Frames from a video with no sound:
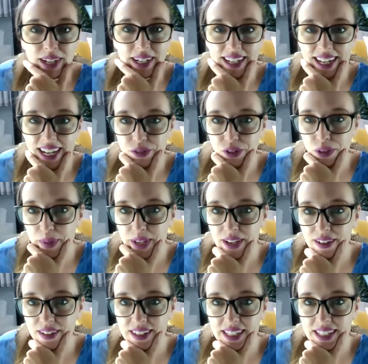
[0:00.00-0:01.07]
And connect with me
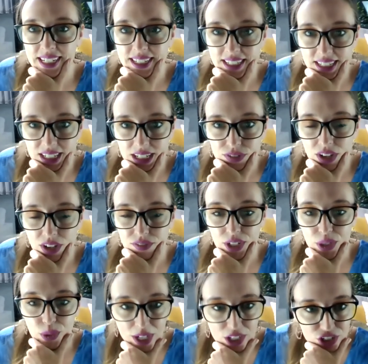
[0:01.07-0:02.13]
on LinkedIn if you have
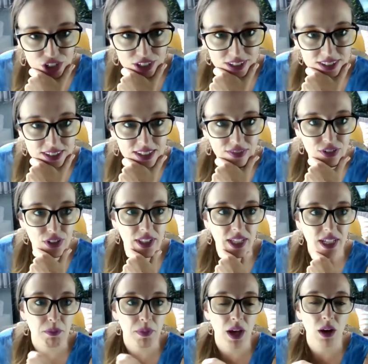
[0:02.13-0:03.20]
any questions. If you're
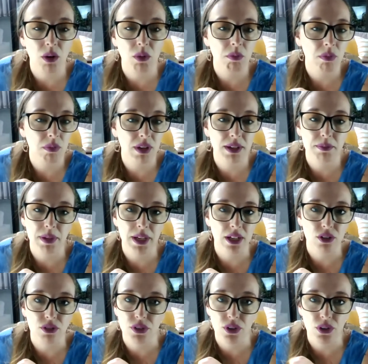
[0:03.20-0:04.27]
like, Mel, my
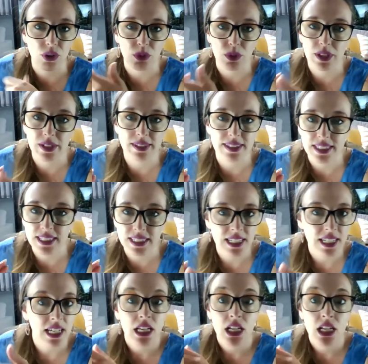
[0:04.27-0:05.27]
banner photo, what is this?